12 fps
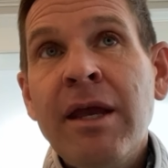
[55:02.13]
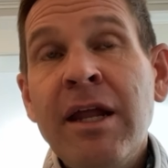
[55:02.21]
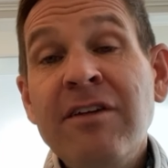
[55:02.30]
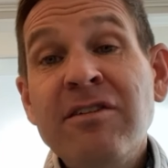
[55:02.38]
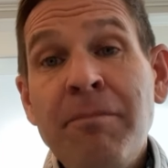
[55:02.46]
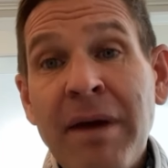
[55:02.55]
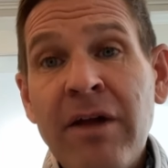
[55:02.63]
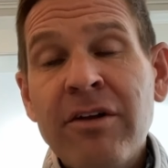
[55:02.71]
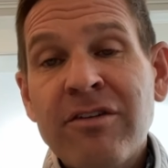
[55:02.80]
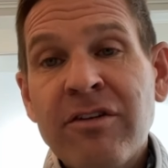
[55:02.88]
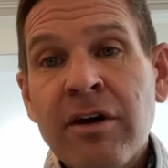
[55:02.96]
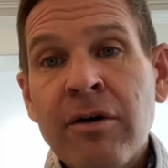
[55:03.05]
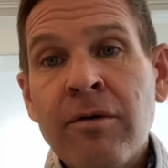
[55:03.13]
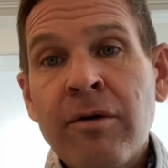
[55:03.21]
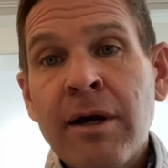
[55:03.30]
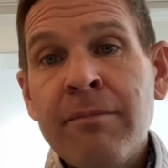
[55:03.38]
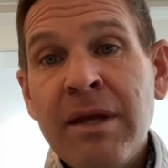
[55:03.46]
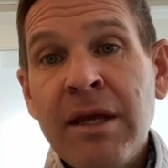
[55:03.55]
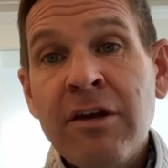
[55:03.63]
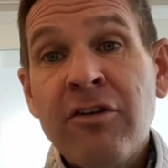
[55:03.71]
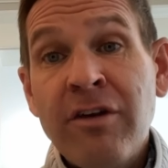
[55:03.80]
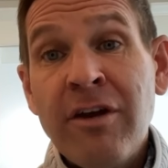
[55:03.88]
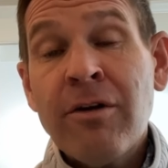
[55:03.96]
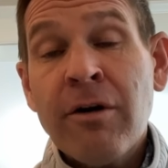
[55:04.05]
It is a balance, though. I
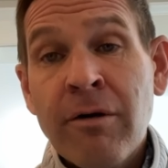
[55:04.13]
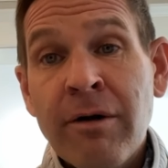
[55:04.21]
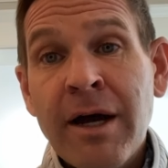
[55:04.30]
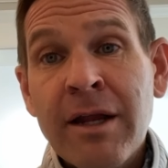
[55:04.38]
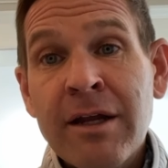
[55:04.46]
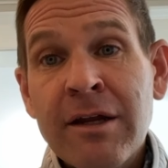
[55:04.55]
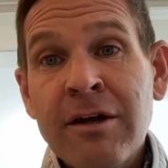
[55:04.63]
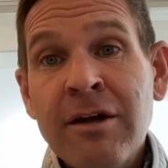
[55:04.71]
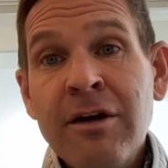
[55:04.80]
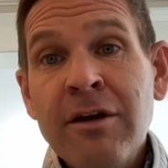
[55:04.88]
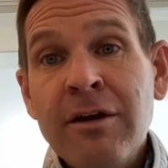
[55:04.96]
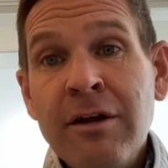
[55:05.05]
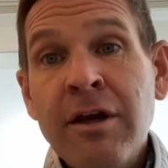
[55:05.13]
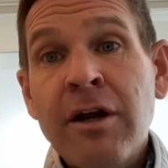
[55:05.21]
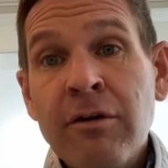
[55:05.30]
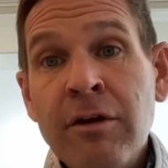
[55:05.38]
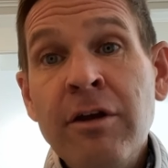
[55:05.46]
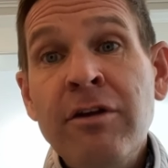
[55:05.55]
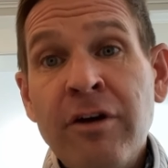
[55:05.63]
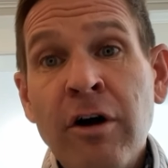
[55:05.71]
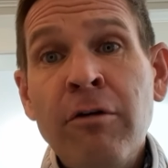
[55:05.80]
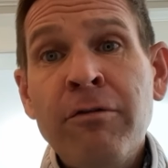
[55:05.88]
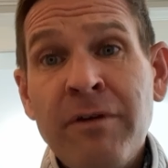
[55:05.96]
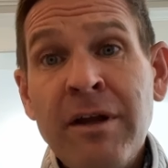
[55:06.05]
mean, to your credit, you
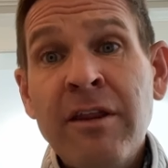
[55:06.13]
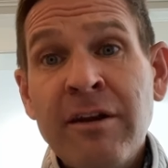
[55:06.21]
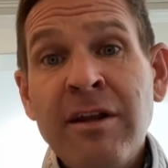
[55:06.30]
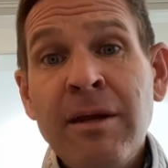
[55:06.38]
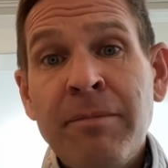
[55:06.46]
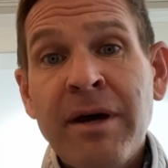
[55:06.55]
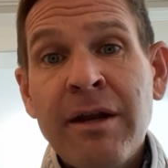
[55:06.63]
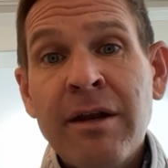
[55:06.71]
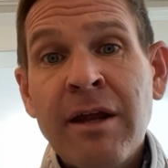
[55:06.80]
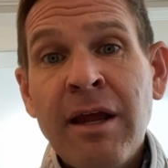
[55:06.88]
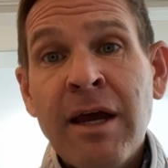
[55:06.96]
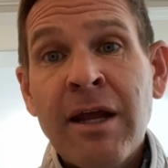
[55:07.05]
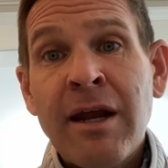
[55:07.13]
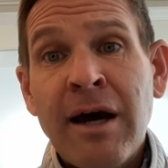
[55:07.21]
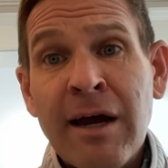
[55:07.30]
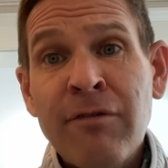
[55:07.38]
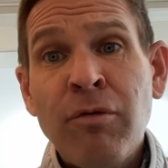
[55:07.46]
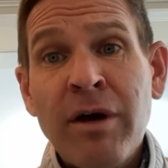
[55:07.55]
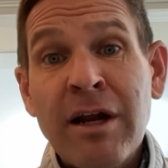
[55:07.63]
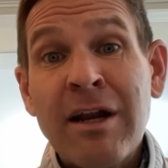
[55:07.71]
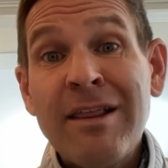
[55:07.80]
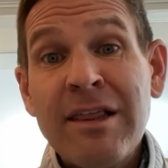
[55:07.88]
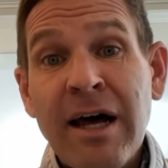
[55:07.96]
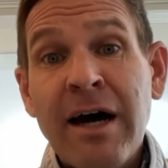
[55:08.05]
dove into the deep end, and I've
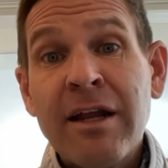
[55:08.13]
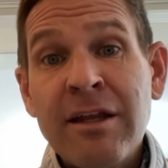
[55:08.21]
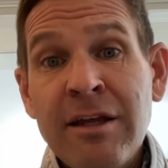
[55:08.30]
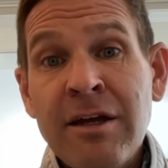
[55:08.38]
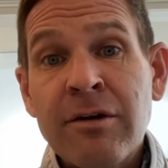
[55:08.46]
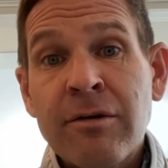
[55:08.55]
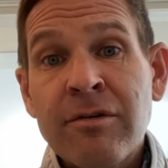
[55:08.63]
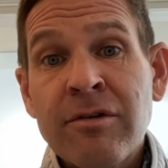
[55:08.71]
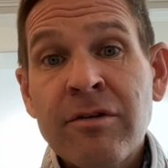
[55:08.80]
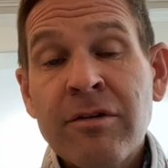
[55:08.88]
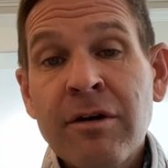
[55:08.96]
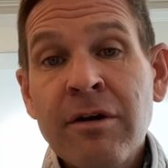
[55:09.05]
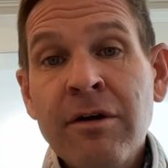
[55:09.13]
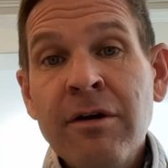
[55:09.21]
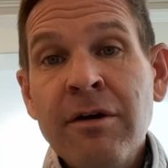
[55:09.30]
waited a lot of years.